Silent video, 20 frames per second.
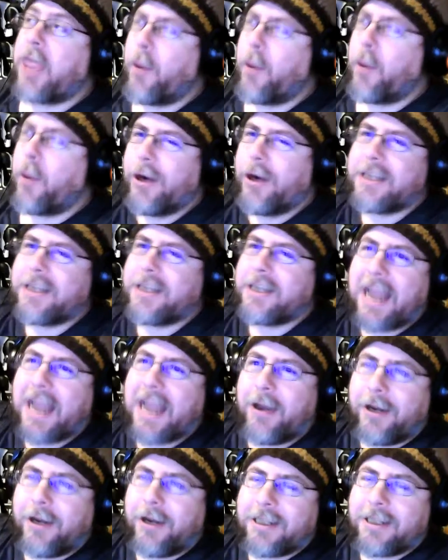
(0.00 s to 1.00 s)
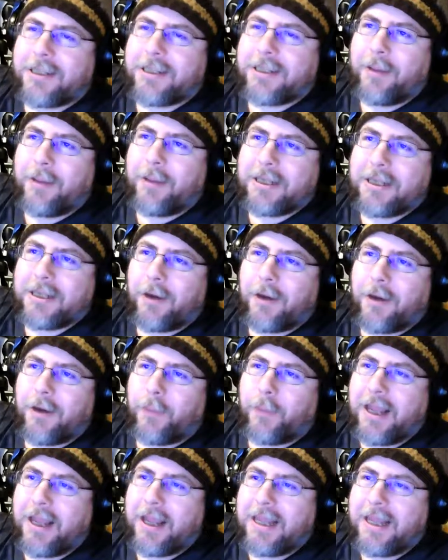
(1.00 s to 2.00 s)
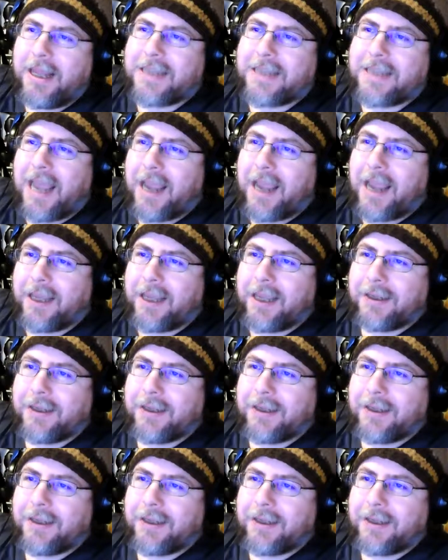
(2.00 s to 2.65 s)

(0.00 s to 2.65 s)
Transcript: were at standard at the time they started playing that deck.